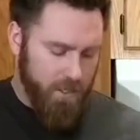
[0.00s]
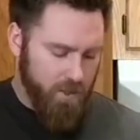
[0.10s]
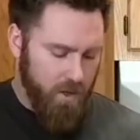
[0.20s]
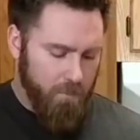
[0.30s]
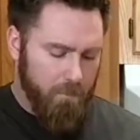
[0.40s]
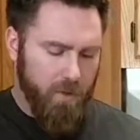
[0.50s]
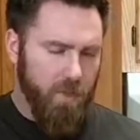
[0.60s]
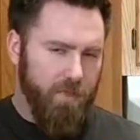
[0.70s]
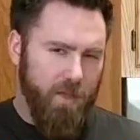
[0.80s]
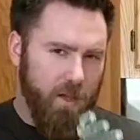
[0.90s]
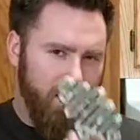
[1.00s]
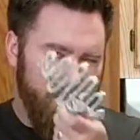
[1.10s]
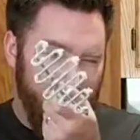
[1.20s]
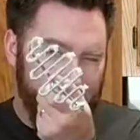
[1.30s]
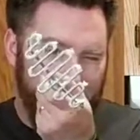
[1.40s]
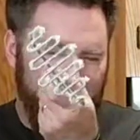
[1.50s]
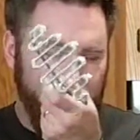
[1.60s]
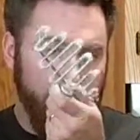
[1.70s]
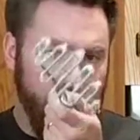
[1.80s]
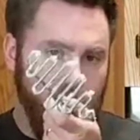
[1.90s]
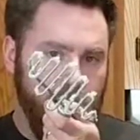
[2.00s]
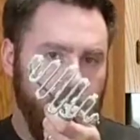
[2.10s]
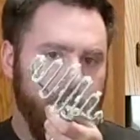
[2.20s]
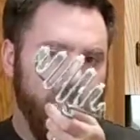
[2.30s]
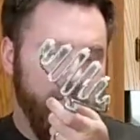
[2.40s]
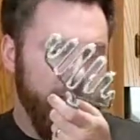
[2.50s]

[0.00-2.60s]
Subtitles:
mashed up, but the thing about mashers like this